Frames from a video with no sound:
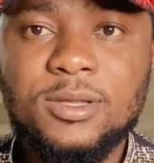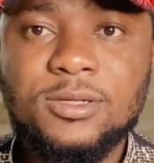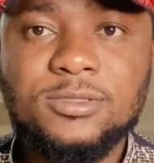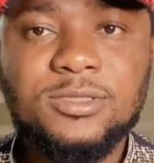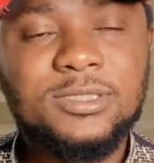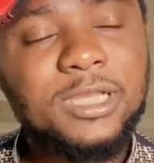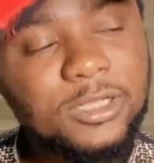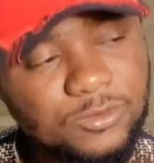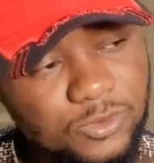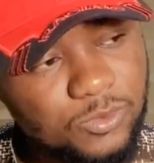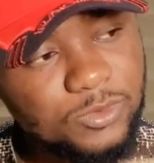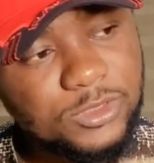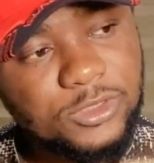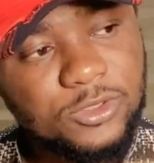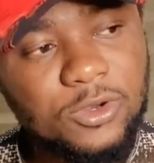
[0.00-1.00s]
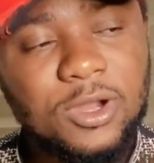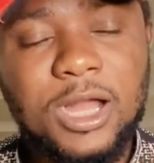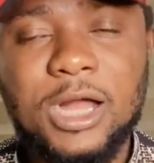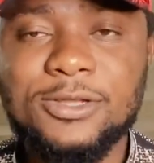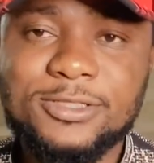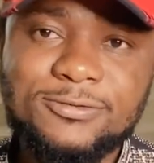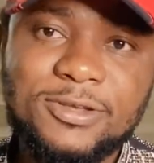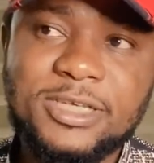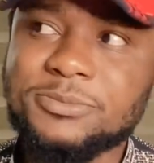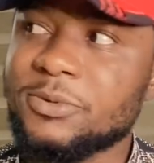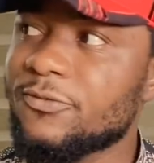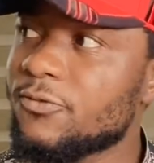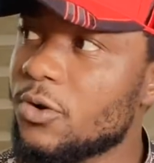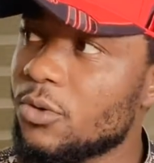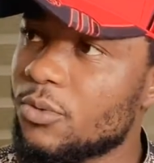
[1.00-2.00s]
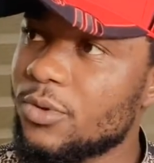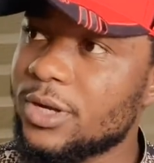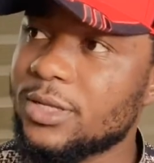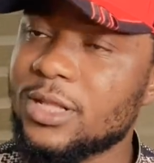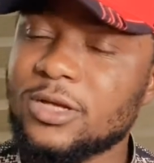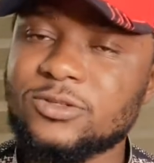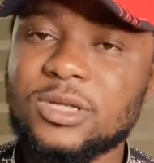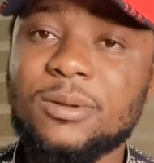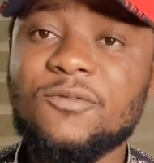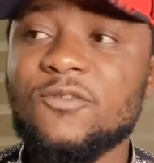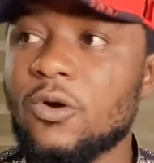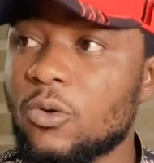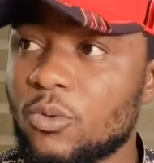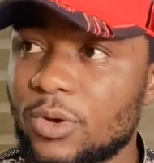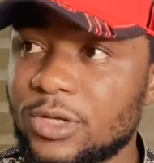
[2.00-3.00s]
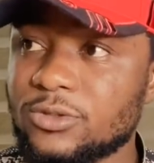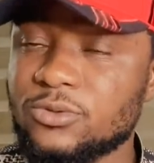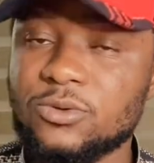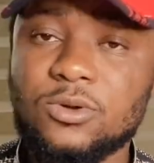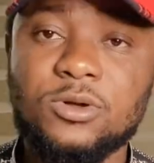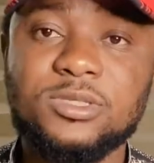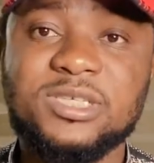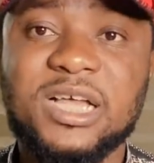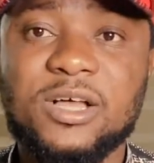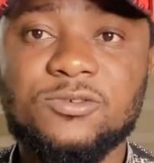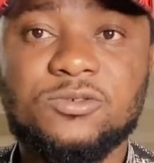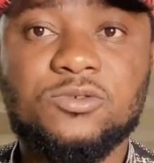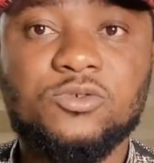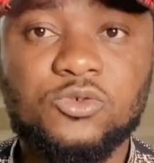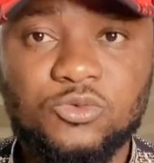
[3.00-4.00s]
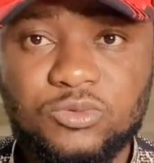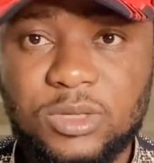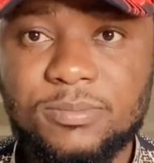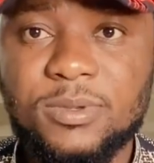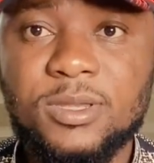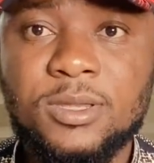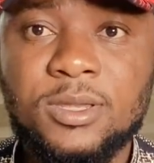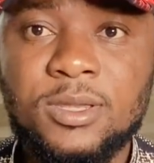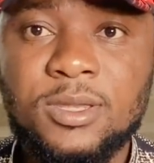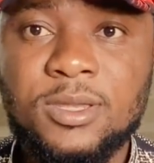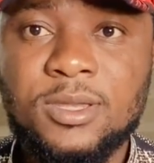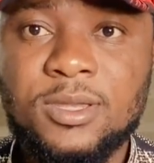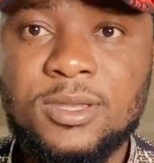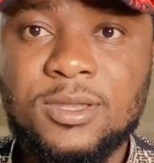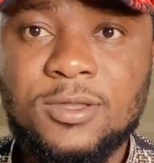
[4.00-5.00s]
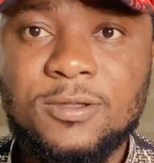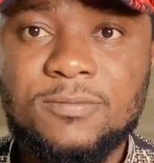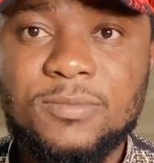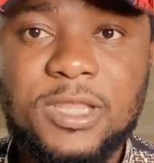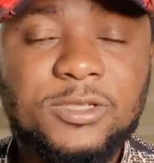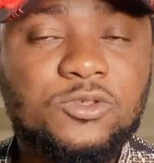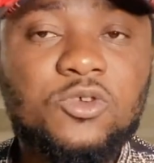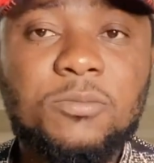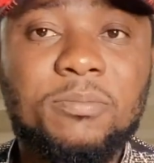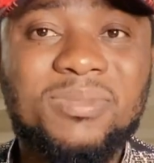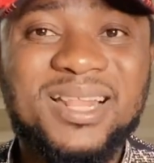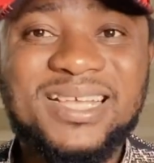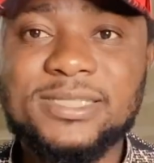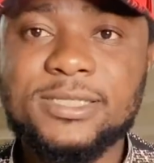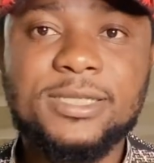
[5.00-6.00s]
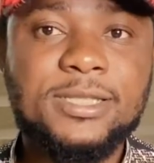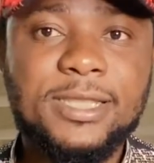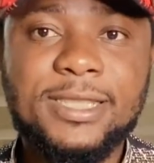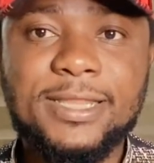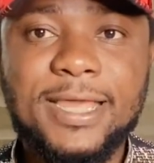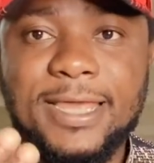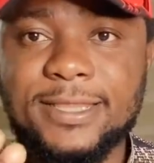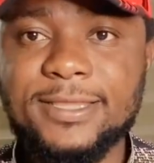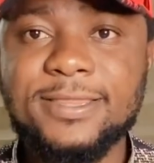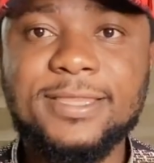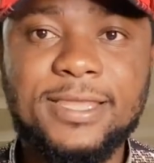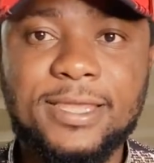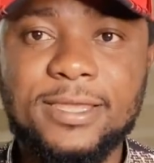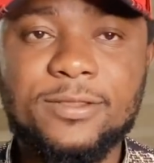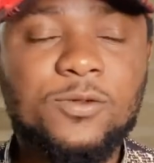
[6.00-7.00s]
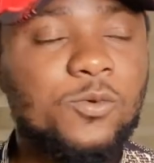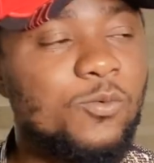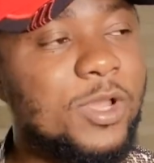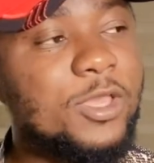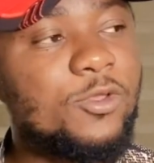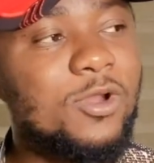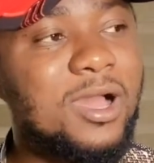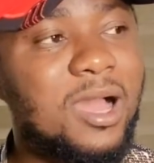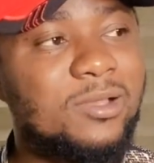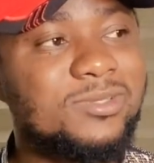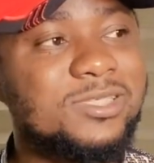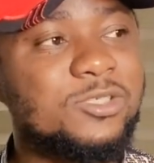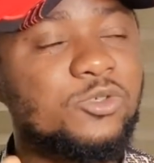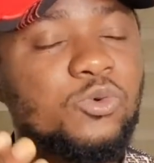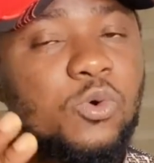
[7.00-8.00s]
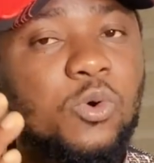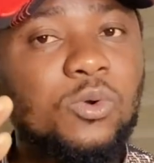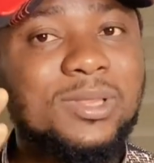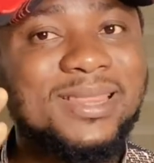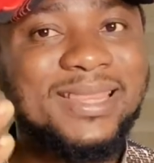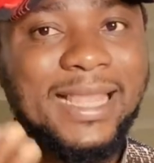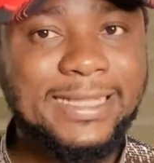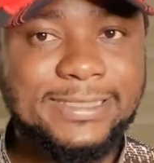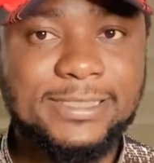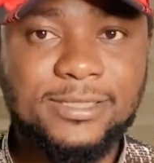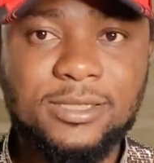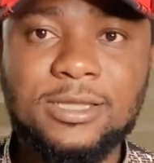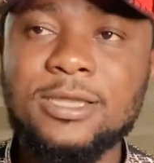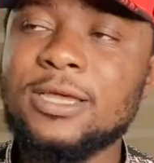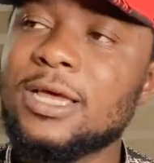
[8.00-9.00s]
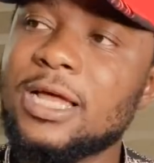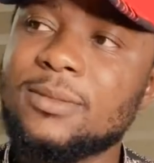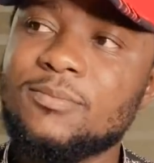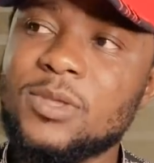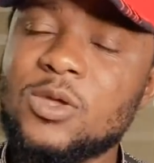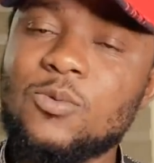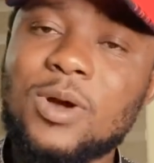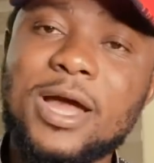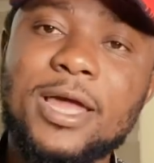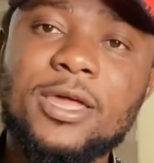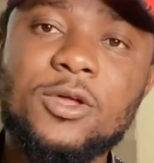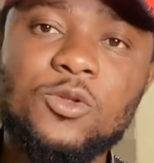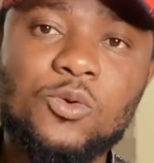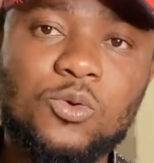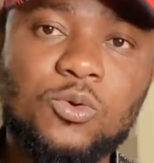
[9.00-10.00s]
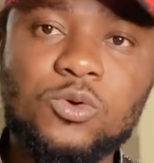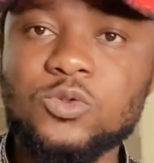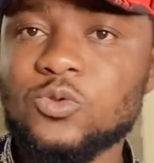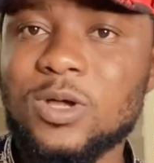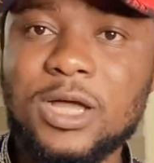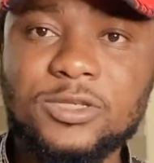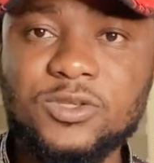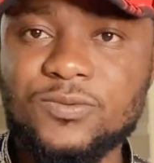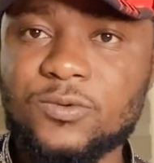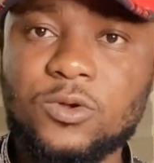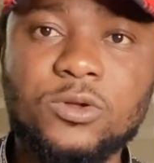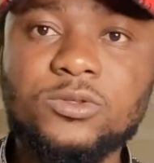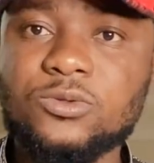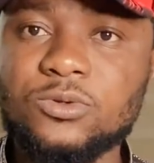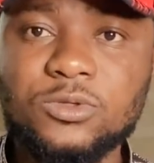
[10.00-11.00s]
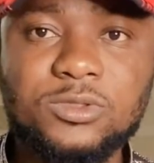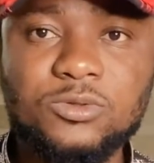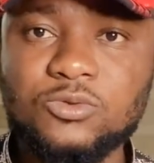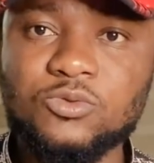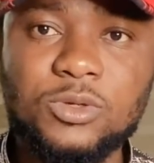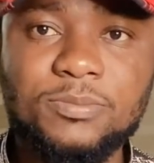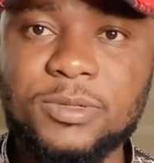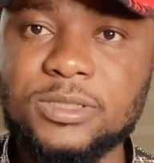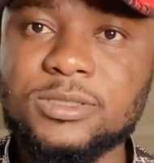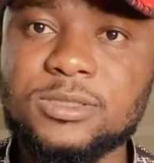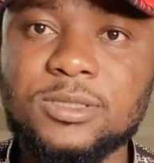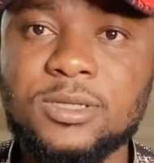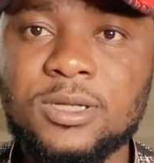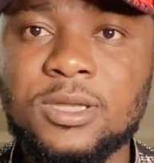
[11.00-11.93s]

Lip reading: Start with your house first before going outside, before going to God's house to sweep. There's no blessing in anything when your house is so dirty and meanwhile you go to the house of God to sweep it.